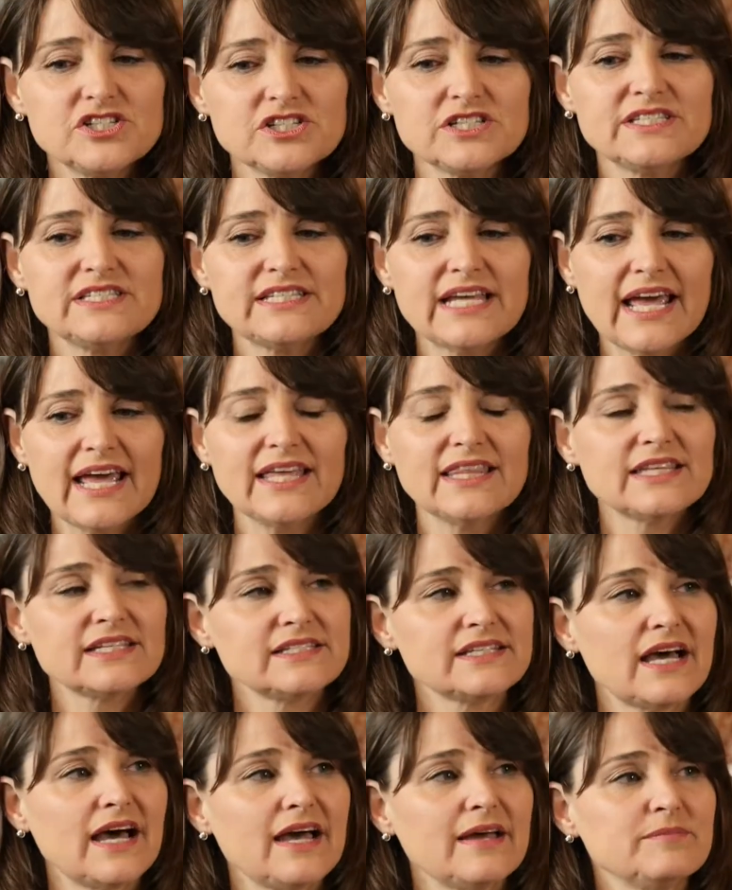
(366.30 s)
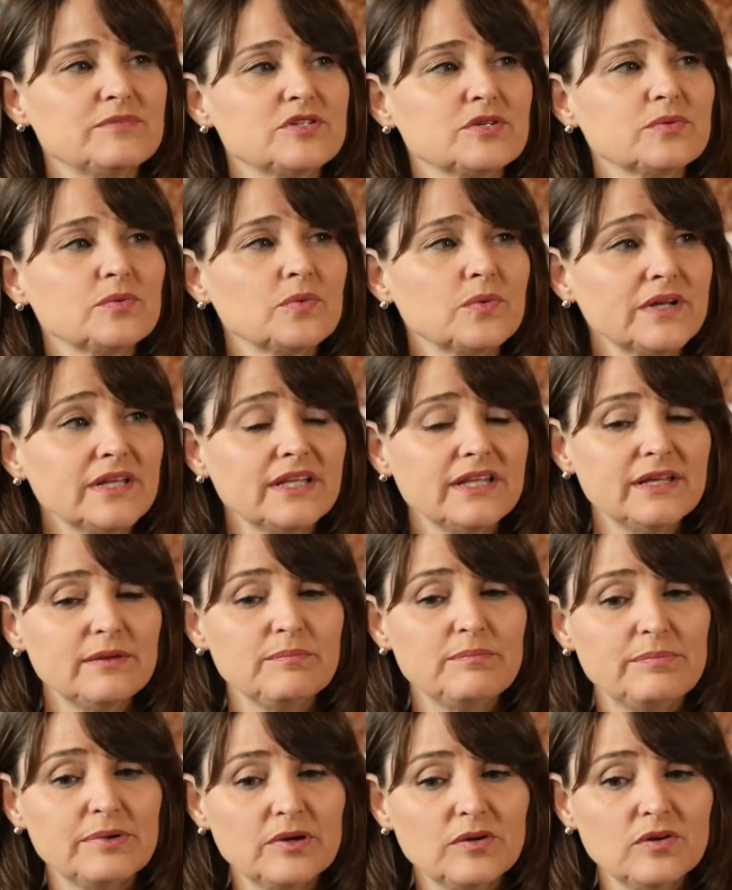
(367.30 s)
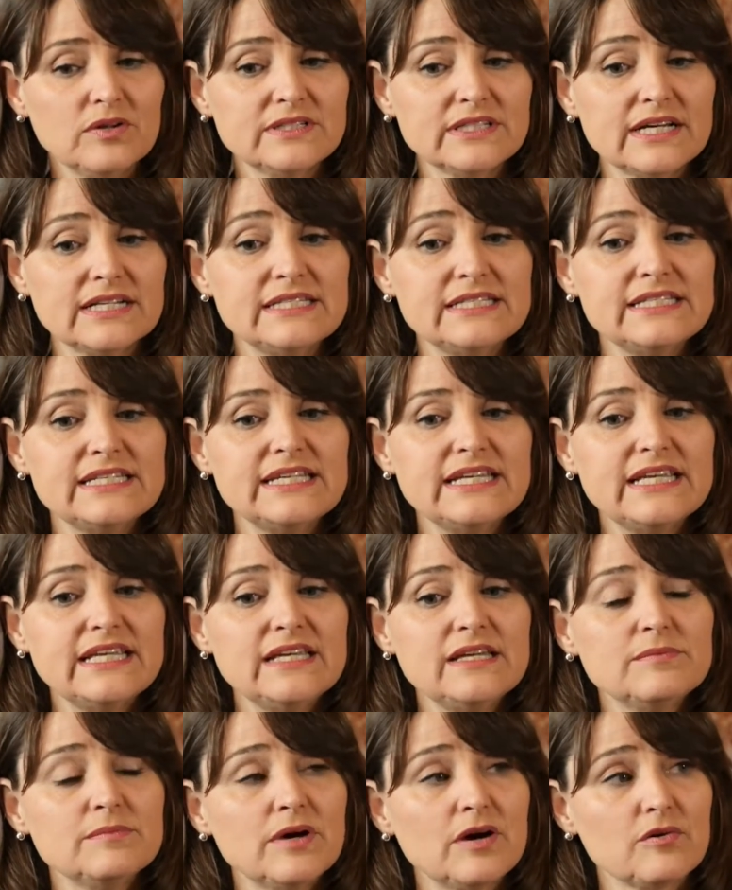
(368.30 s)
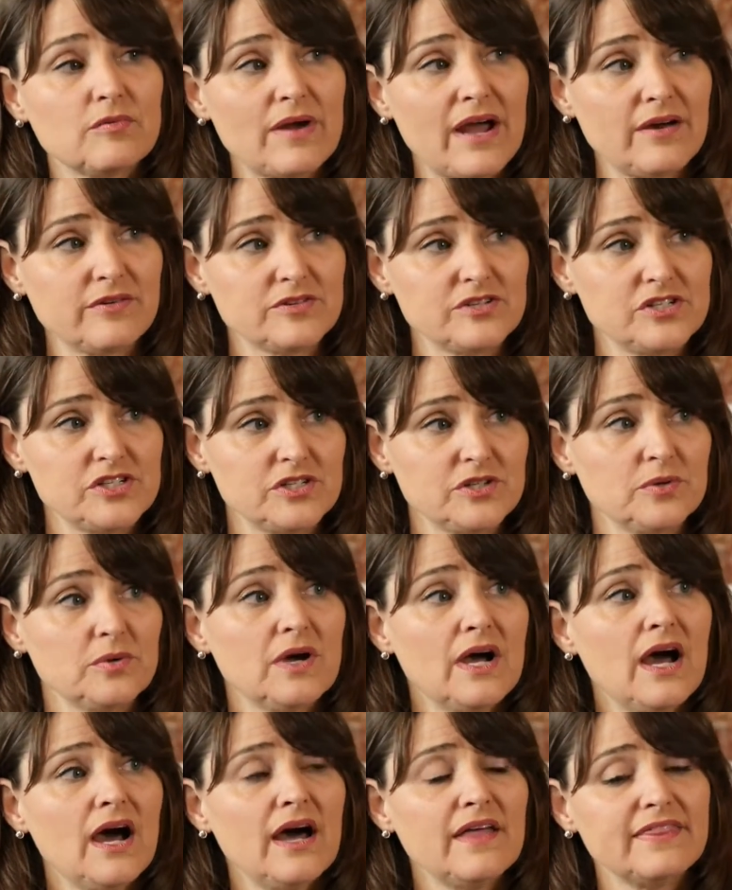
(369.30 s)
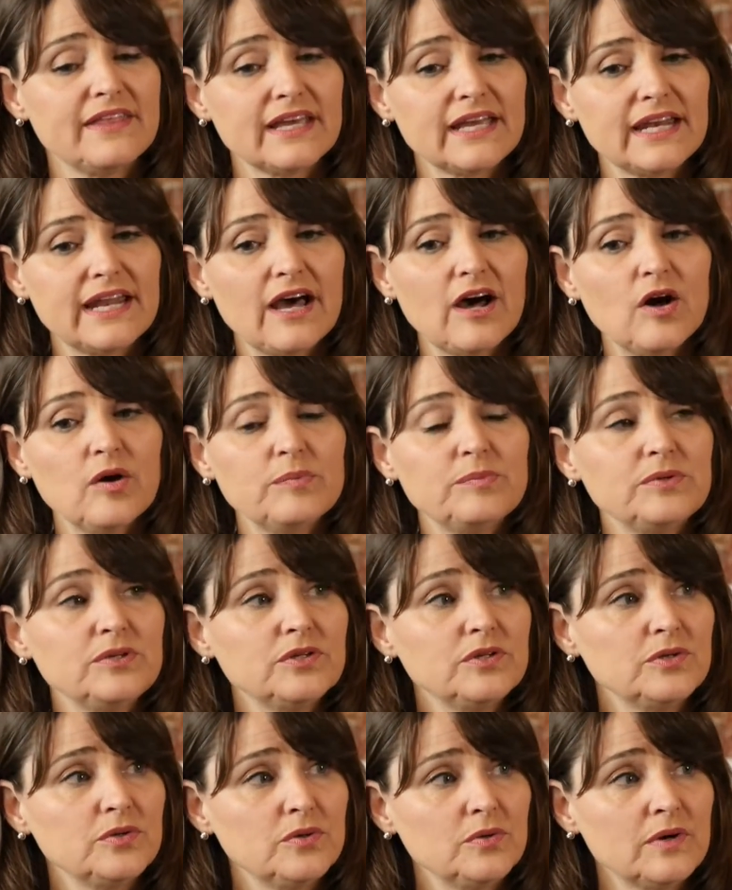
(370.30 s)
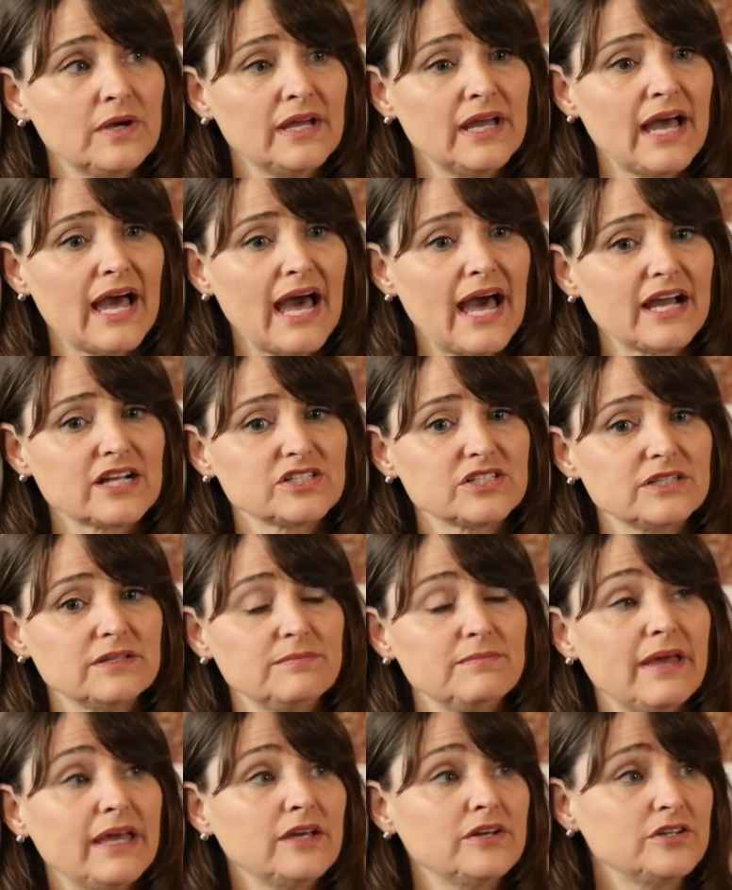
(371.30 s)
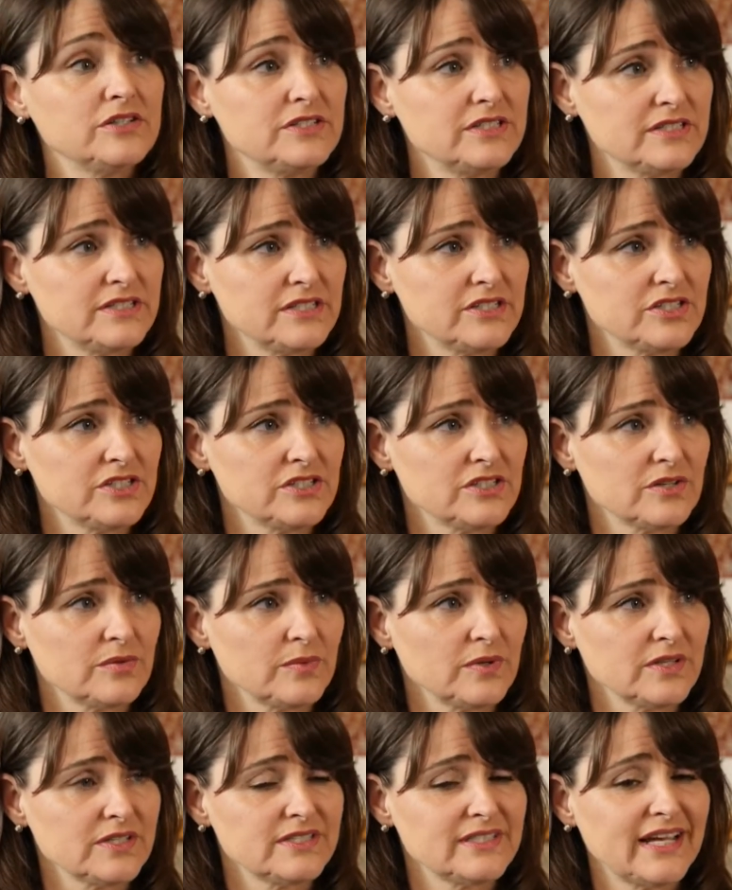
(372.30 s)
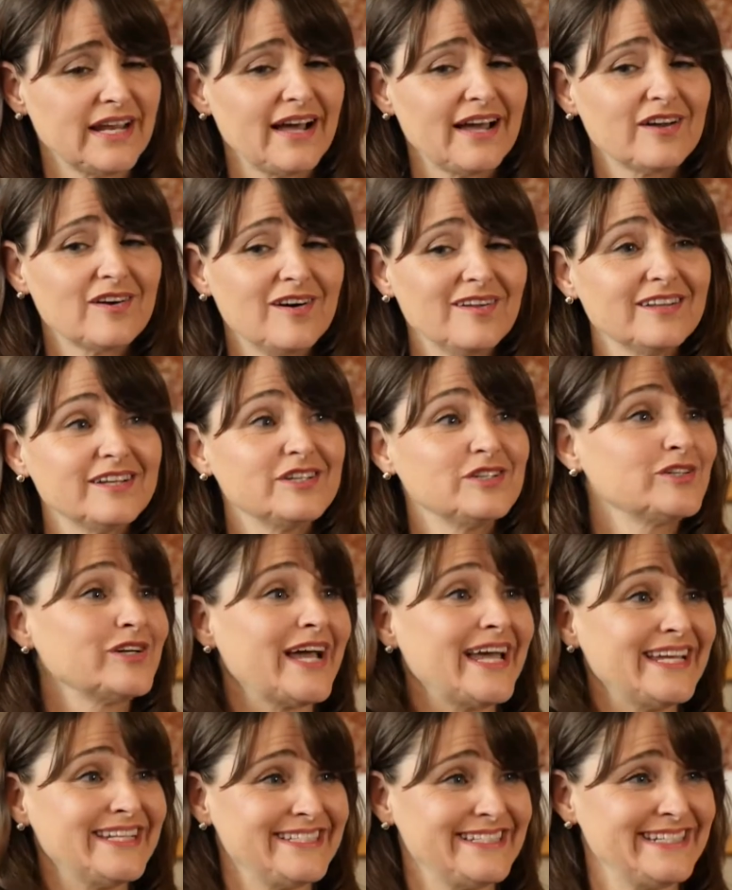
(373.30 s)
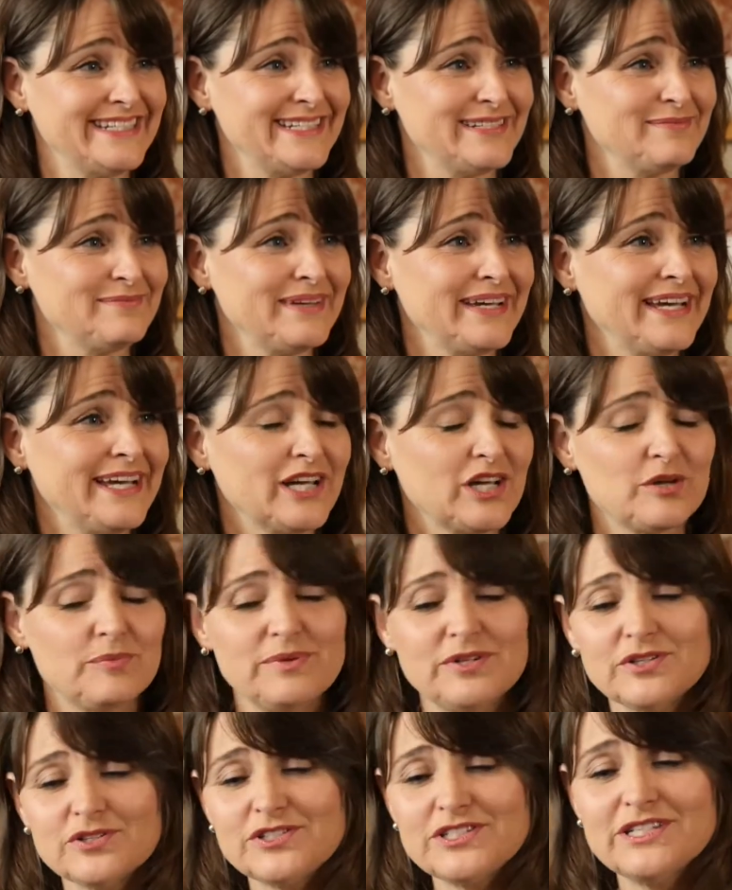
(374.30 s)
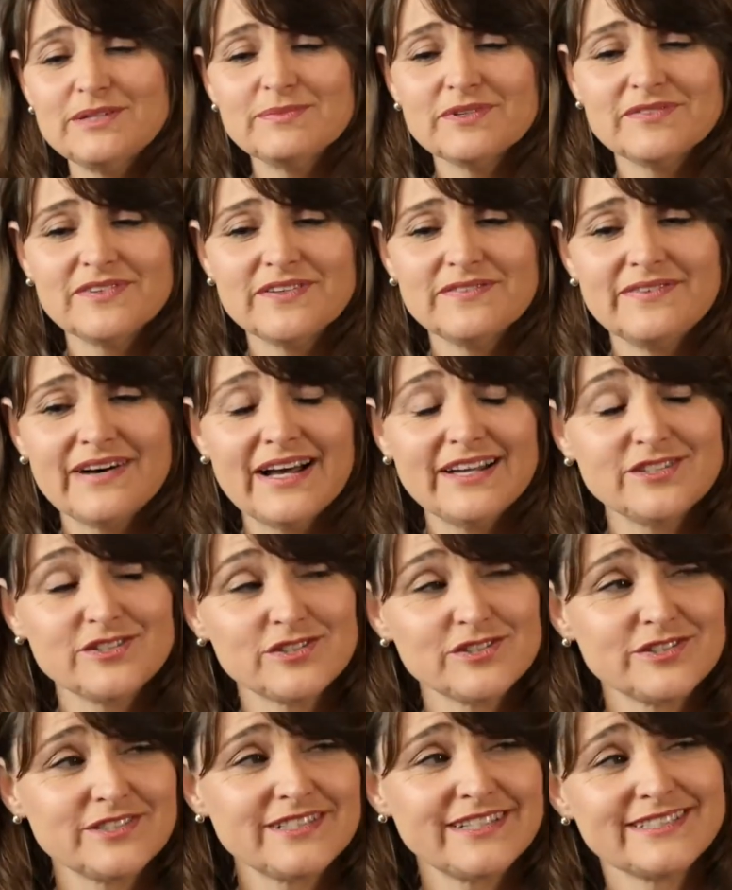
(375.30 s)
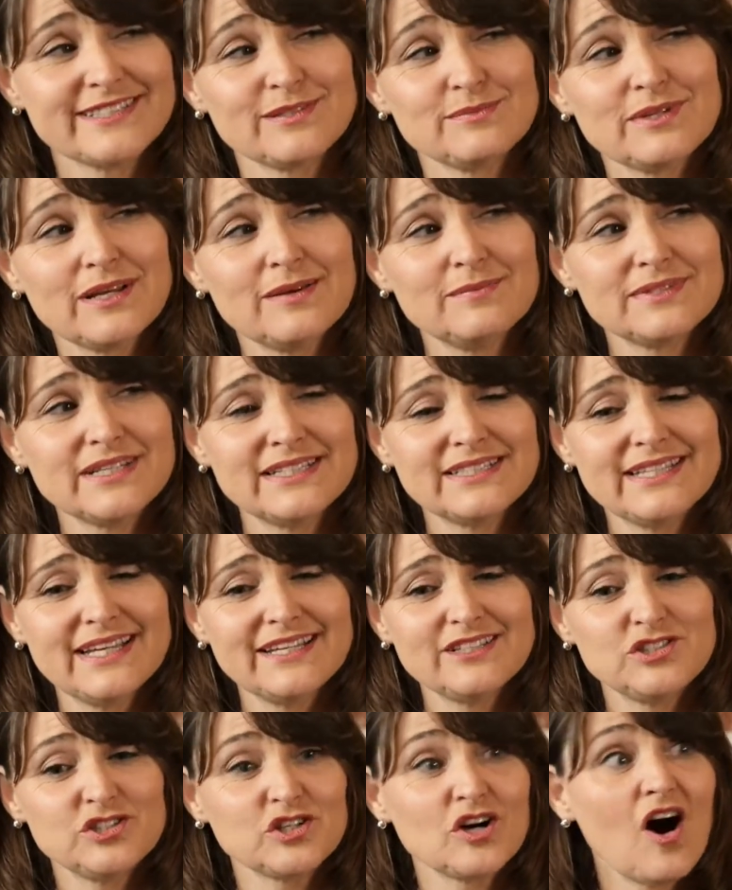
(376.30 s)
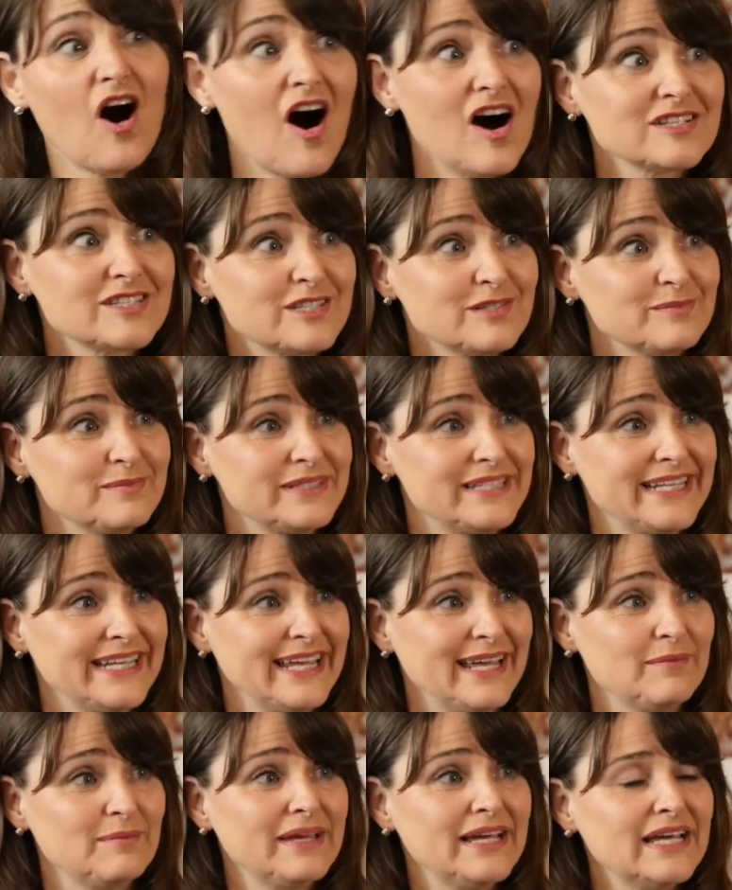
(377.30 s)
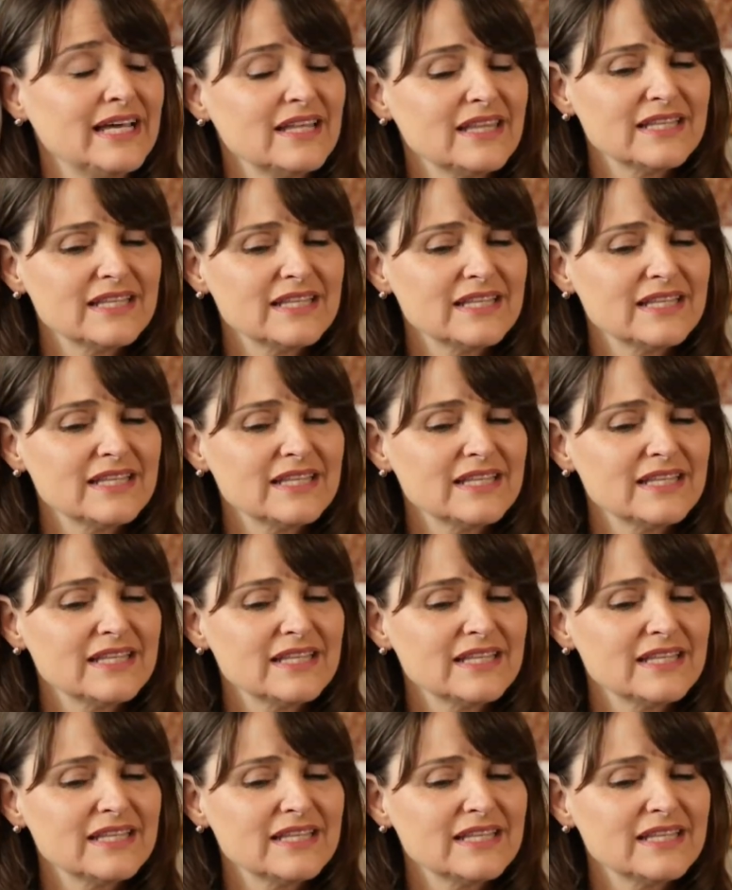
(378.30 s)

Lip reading: to just take the time to really build a team around you that can help you actually make good decisions in real estate. I call it your A team. It could be your team of advisors. Sometimes I say it's your awesome team.